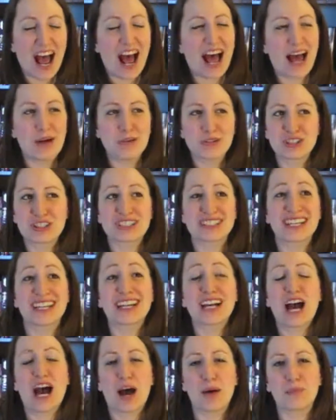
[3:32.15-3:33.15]
I was just like
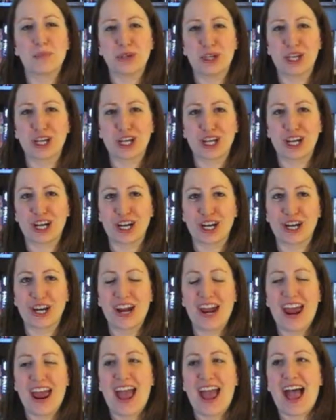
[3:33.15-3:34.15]
copying her.
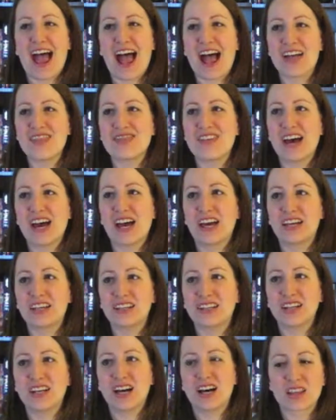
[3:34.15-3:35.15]
And
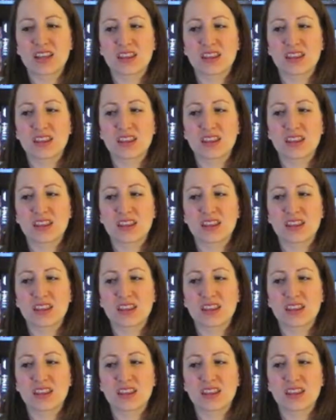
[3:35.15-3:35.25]
then